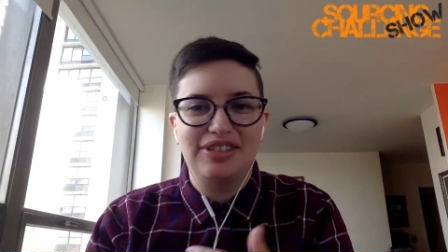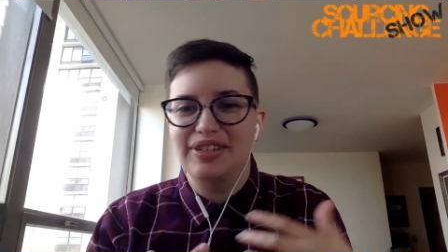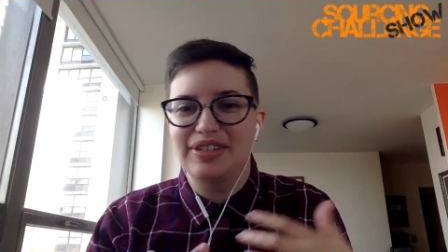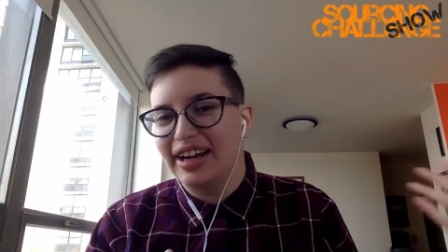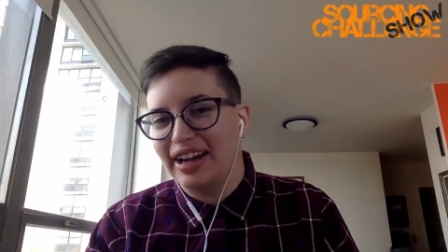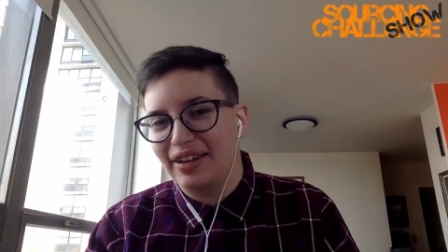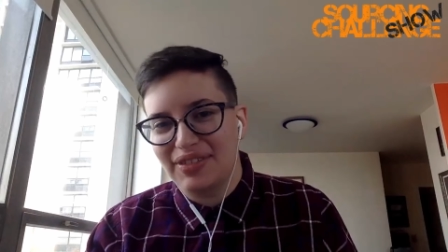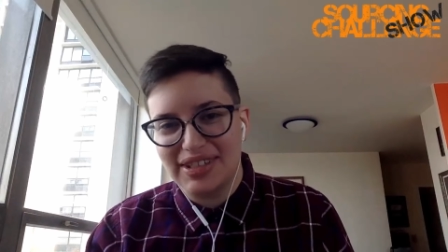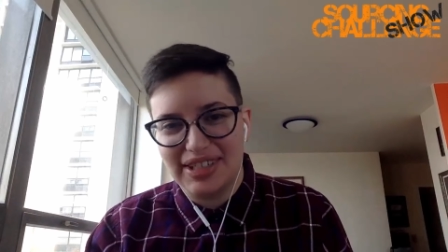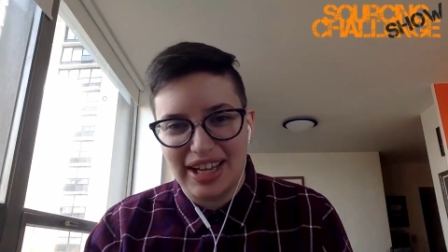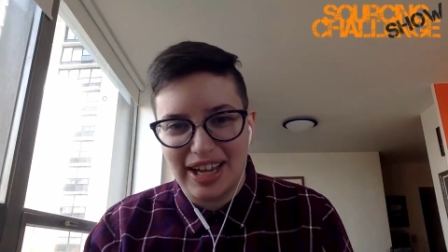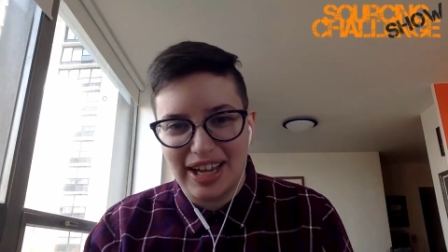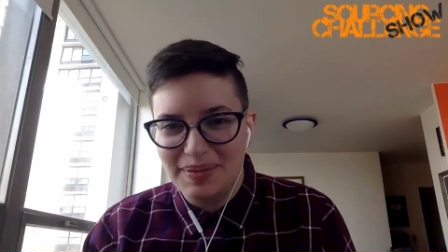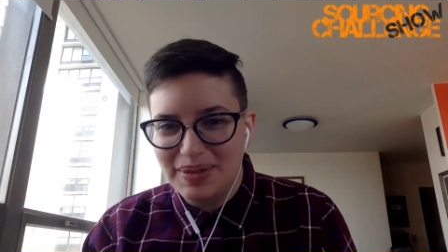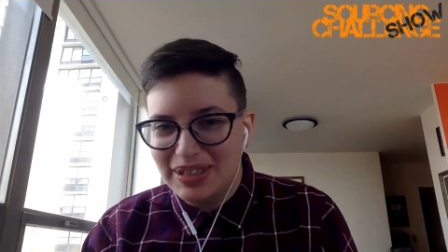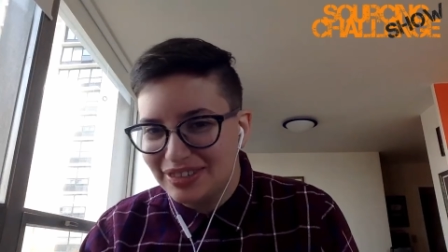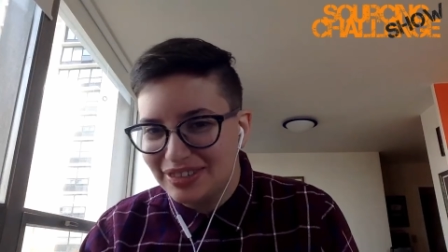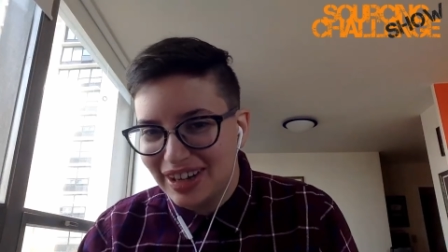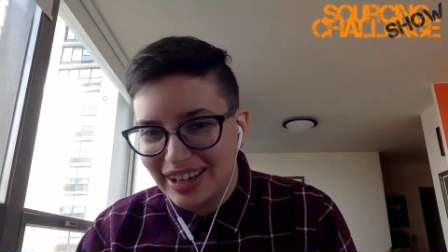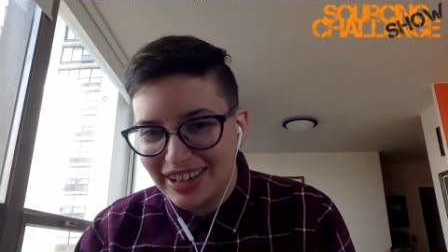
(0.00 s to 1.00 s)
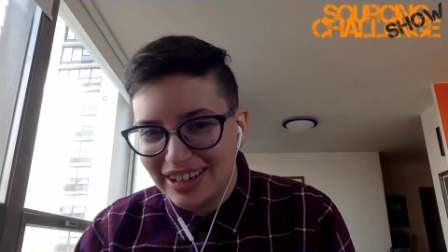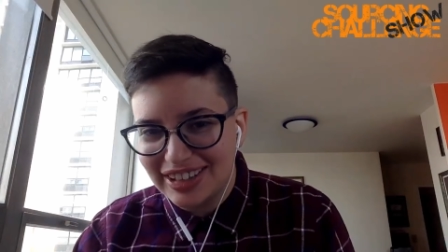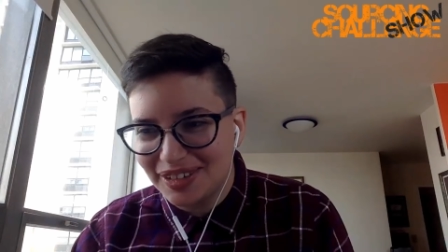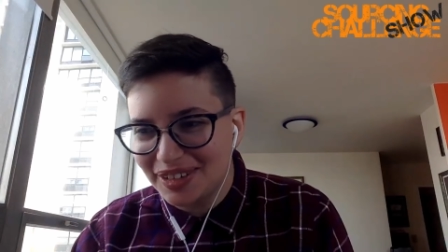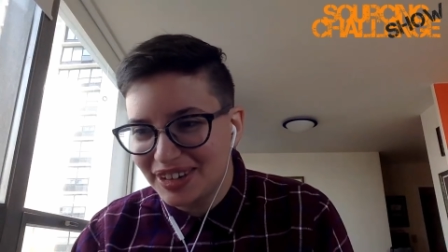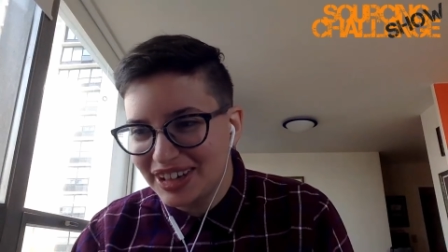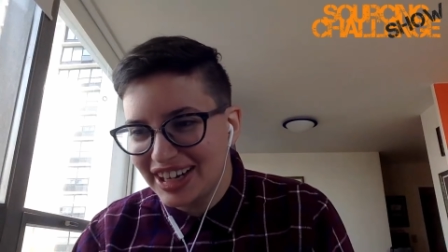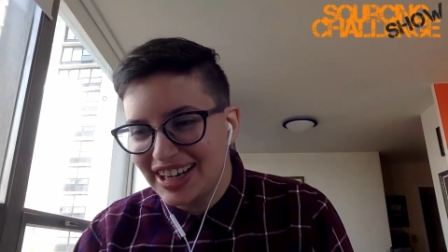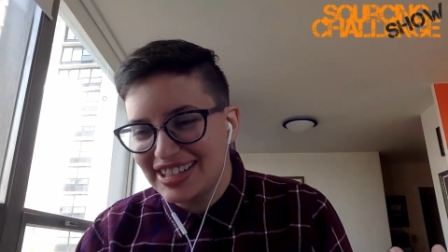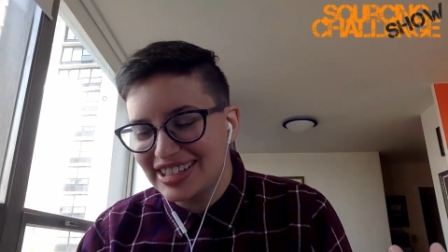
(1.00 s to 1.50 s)
you just do not have the time to
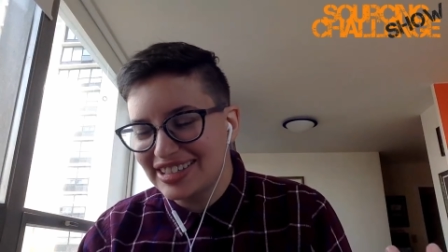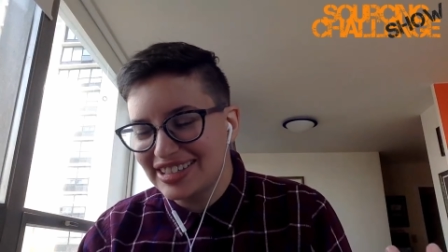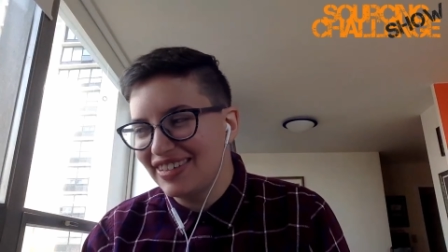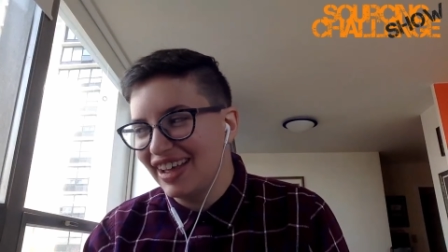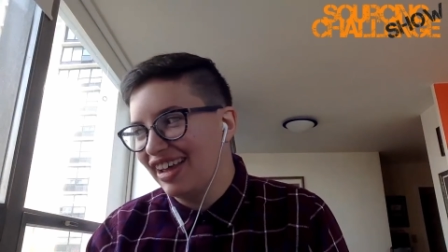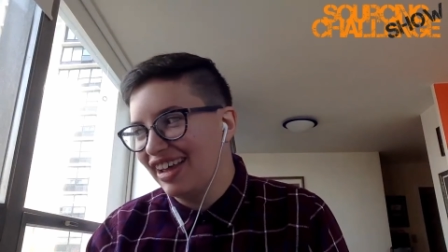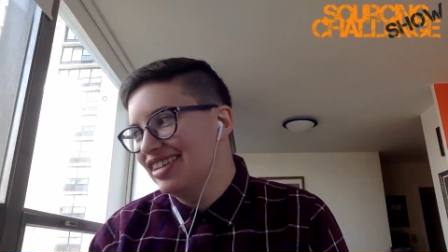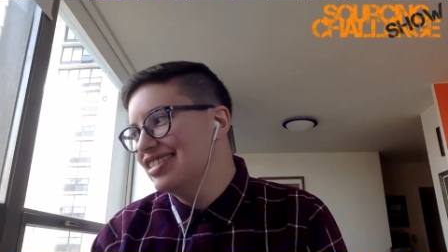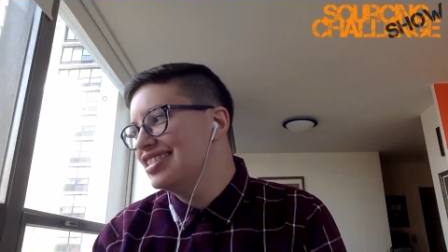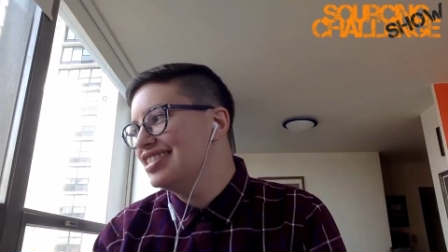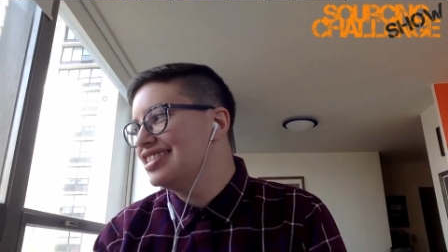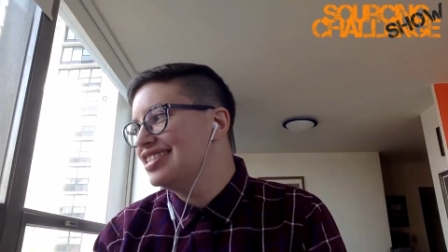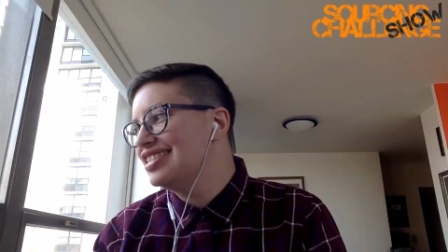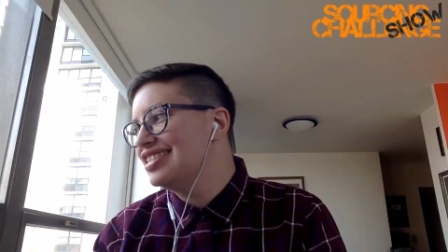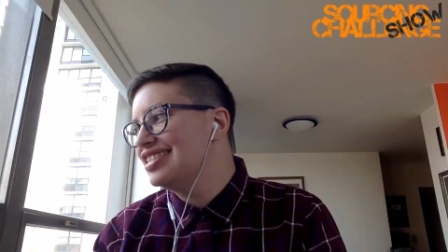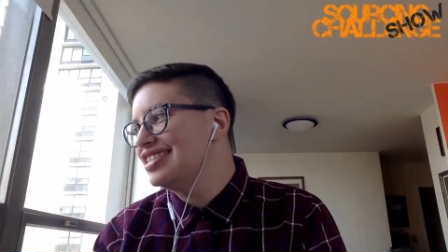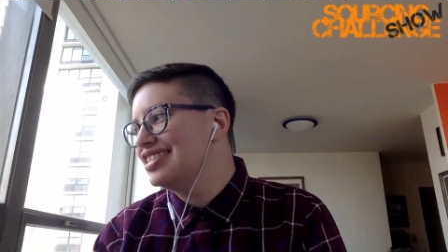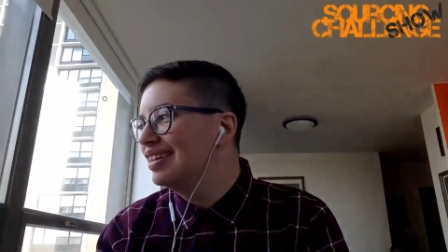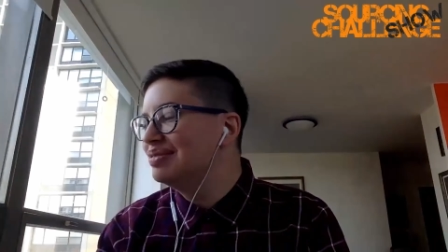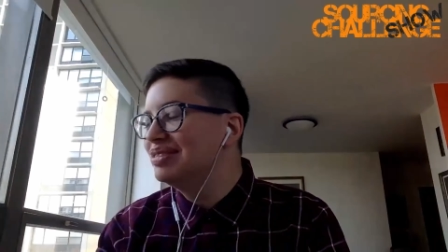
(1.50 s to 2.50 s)
organize events.